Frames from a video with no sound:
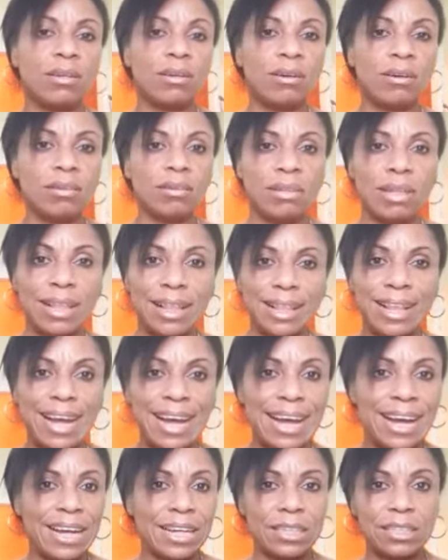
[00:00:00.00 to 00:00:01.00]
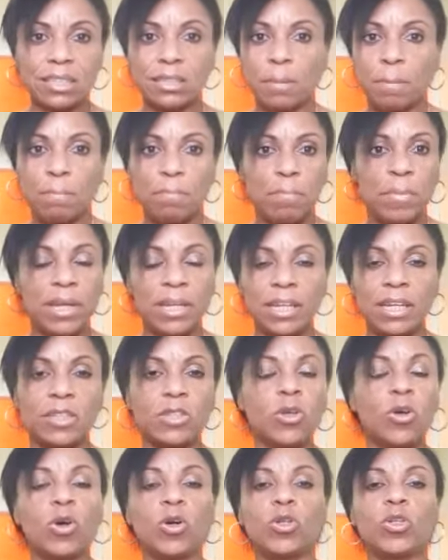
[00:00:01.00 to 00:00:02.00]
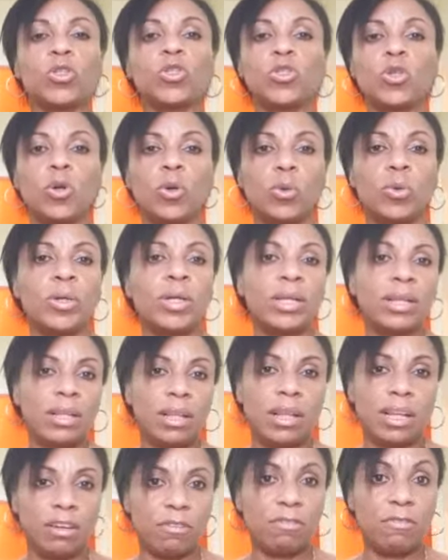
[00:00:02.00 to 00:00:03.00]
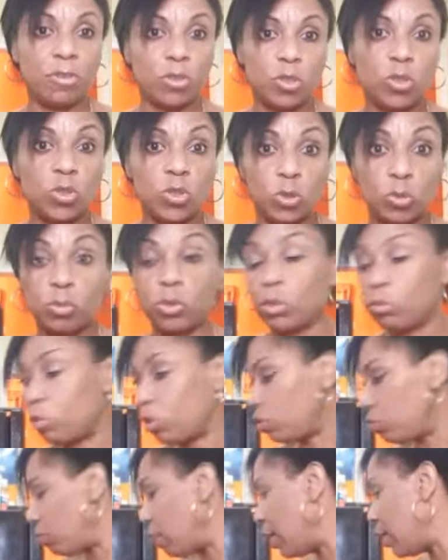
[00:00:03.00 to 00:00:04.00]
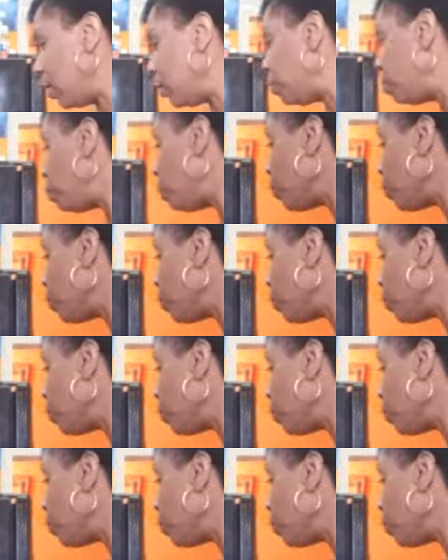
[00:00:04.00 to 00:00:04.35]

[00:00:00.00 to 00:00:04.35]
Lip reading: on the last minute or so left for the soup to be ready.